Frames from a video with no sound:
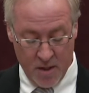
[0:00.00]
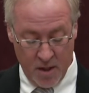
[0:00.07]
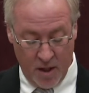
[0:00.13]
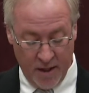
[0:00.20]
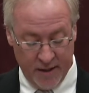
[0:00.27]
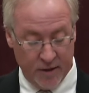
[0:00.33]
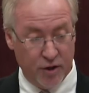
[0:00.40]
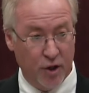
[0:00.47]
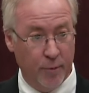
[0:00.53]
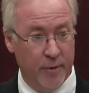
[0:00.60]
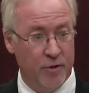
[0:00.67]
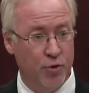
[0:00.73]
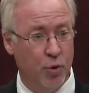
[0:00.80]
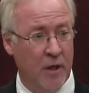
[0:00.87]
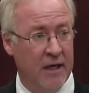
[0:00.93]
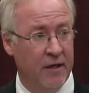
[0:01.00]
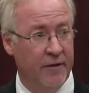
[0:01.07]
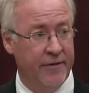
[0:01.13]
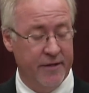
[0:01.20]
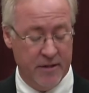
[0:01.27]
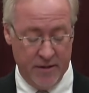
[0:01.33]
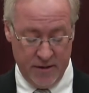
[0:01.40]
On October
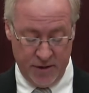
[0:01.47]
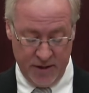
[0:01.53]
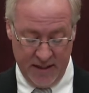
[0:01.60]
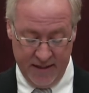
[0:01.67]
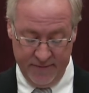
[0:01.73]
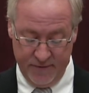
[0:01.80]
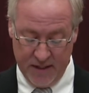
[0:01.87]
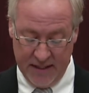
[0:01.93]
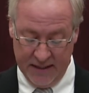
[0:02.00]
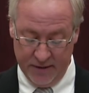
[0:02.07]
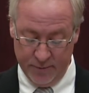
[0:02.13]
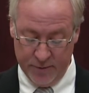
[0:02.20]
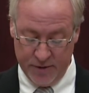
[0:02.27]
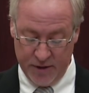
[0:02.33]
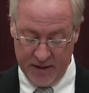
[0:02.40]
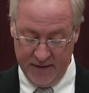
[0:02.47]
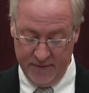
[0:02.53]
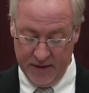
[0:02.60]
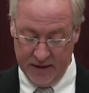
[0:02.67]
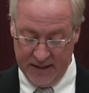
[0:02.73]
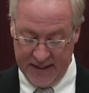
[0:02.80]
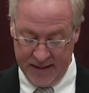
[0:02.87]
12th, the City of Tyler received
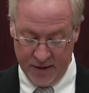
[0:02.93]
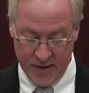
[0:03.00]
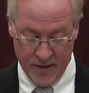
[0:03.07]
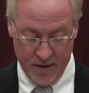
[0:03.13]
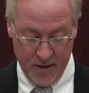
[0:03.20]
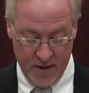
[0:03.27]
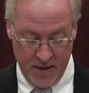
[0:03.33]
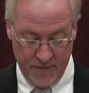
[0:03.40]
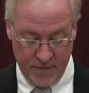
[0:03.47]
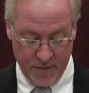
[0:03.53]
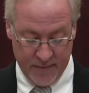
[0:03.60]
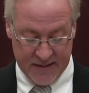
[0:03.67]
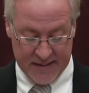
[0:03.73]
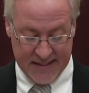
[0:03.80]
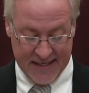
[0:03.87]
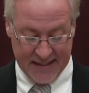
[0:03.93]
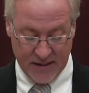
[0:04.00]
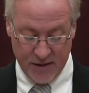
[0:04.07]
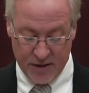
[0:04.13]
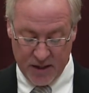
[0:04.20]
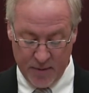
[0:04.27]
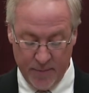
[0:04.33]
a letter from the
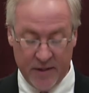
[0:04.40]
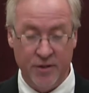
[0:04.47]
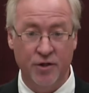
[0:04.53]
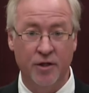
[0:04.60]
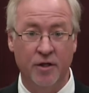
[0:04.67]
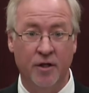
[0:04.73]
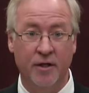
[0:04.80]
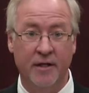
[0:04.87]
Texas Commission on